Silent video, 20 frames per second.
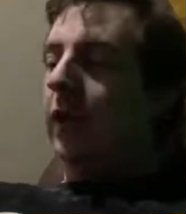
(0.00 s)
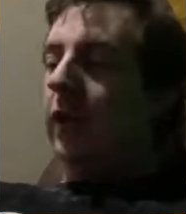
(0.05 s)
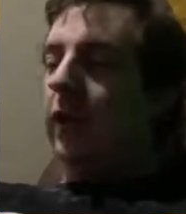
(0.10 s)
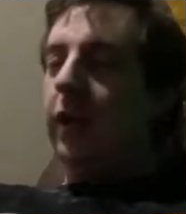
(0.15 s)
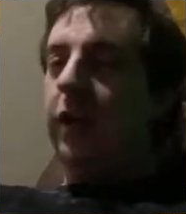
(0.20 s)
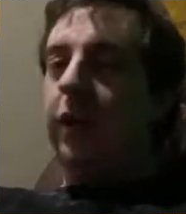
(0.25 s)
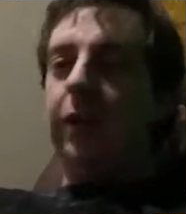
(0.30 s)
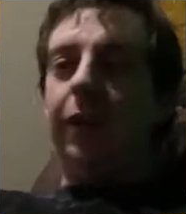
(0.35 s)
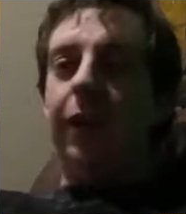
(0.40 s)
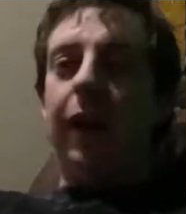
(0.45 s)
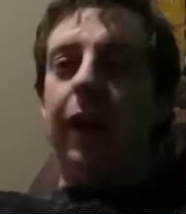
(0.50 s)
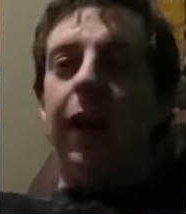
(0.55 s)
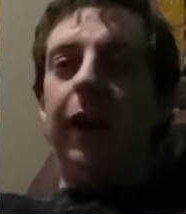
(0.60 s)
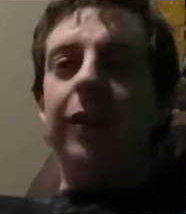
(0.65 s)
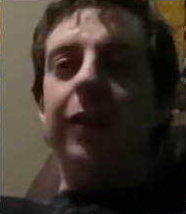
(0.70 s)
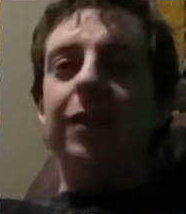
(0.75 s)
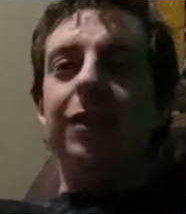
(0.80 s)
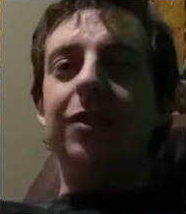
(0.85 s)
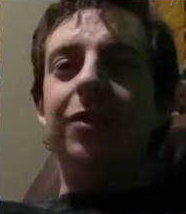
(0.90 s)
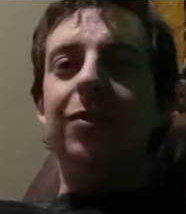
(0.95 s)
You know what? I
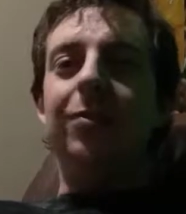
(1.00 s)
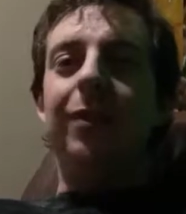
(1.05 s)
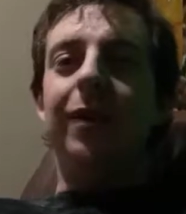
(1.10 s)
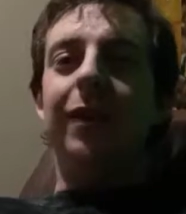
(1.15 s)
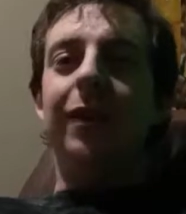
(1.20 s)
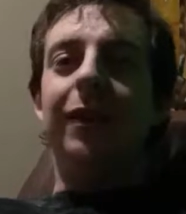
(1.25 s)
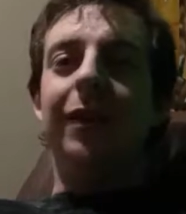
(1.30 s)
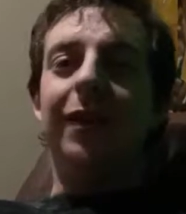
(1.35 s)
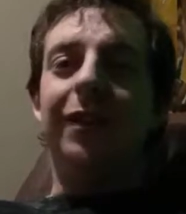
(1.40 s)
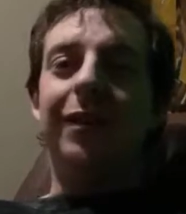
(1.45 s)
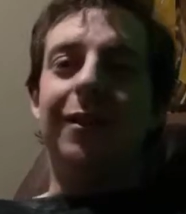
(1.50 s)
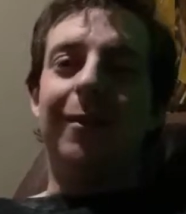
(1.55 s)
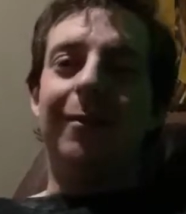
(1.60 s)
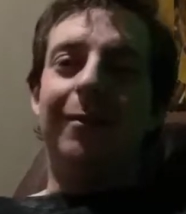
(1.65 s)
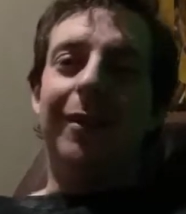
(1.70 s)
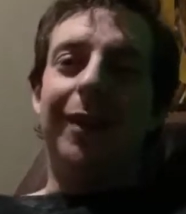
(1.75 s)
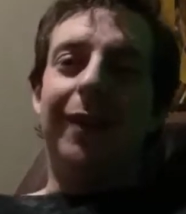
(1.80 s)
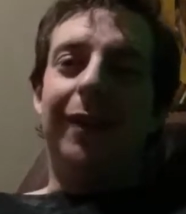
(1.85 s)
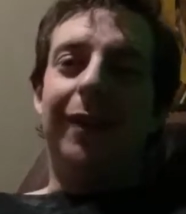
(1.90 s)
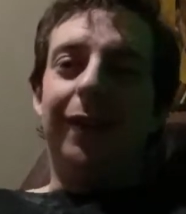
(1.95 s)
just realized
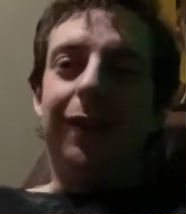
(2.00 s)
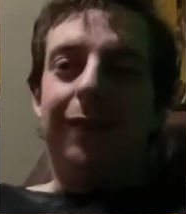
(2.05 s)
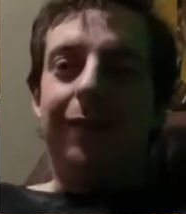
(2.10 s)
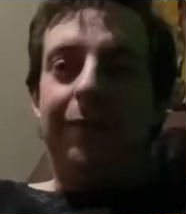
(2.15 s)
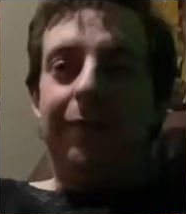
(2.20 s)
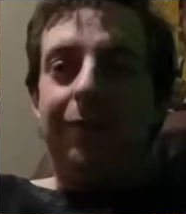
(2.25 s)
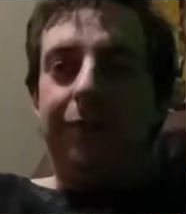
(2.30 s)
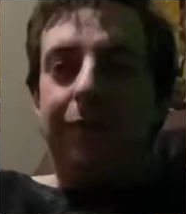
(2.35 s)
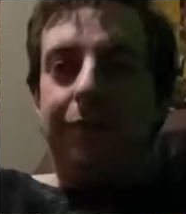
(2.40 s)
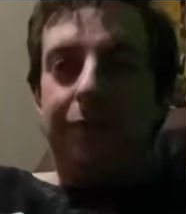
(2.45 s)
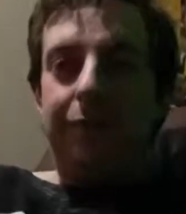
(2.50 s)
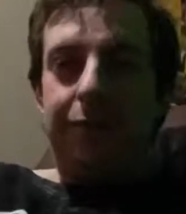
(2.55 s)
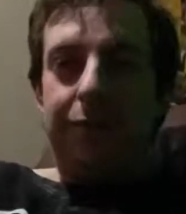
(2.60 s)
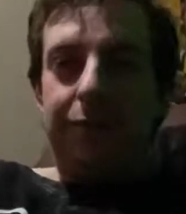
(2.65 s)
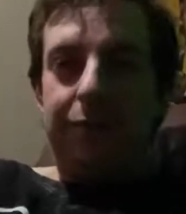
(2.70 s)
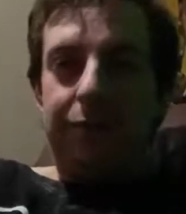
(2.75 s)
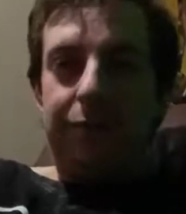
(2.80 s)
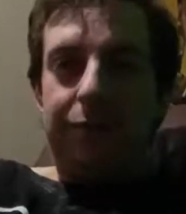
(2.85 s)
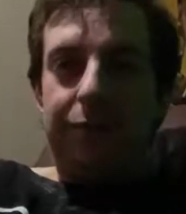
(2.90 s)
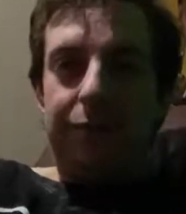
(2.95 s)
something.
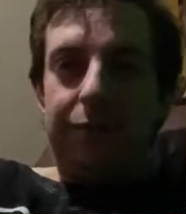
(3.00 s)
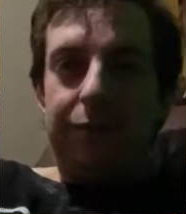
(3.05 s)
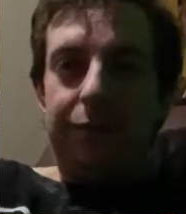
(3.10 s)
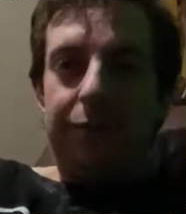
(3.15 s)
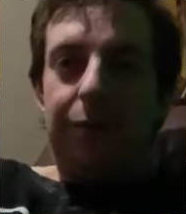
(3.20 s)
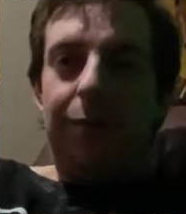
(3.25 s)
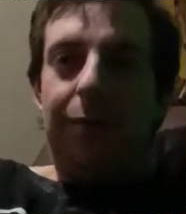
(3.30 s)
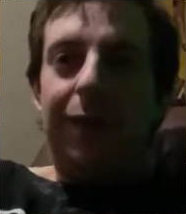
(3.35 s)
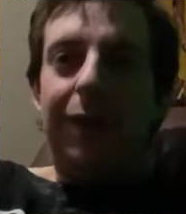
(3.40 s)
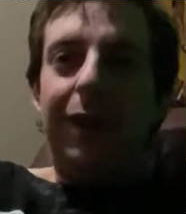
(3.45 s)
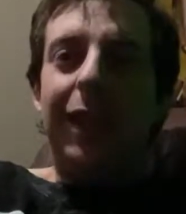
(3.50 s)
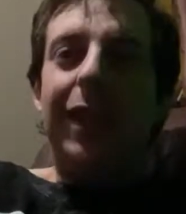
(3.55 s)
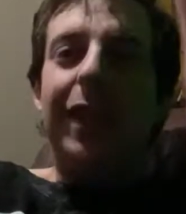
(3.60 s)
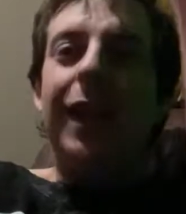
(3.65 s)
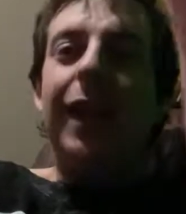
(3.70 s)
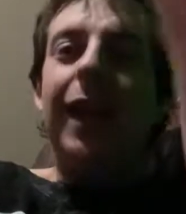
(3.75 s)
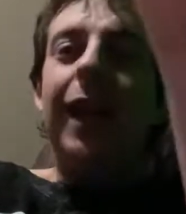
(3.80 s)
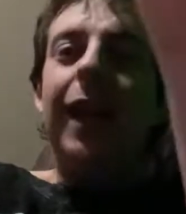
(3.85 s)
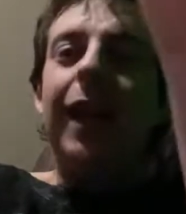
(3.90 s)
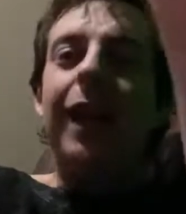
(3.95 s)
When
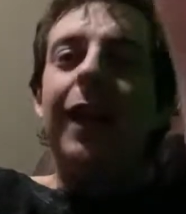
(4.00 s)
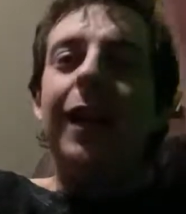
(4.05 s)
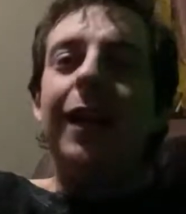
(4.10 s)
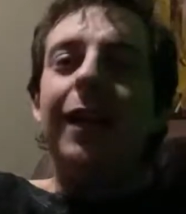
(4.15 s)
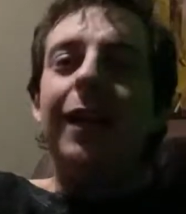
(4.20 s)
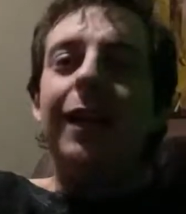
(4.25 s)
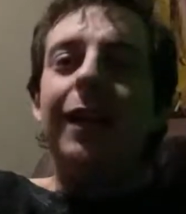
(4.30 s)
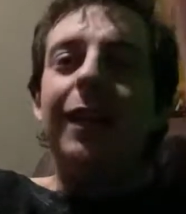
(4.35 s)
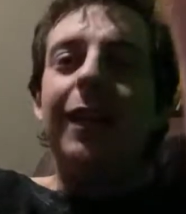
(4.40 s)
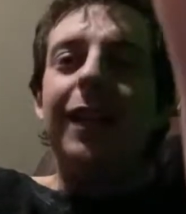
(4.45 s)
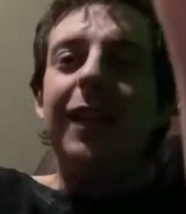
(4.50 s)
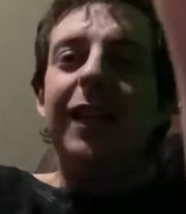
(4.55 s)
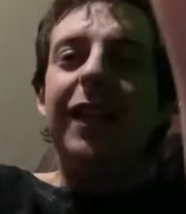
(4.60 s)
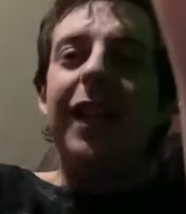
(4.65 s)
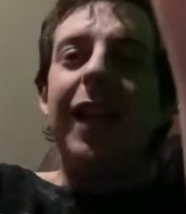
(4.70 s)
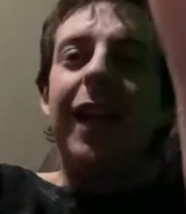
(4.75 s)
they edited the